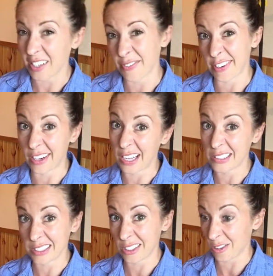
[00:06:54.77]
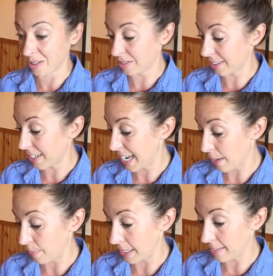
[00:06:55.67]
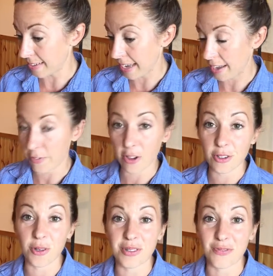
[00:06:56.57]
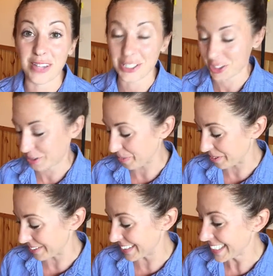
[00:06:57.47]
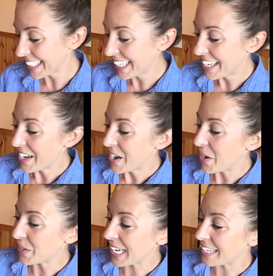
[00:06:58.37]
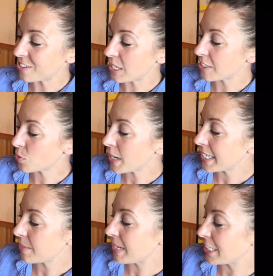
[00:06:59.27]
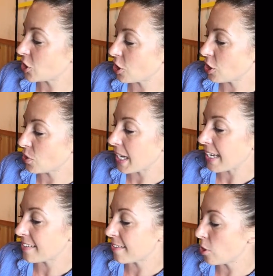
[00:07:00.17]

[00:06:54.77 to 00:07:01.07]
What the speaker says: if you're not so happy to have all those vegetables. Okay, so I just wanted to make sure you guys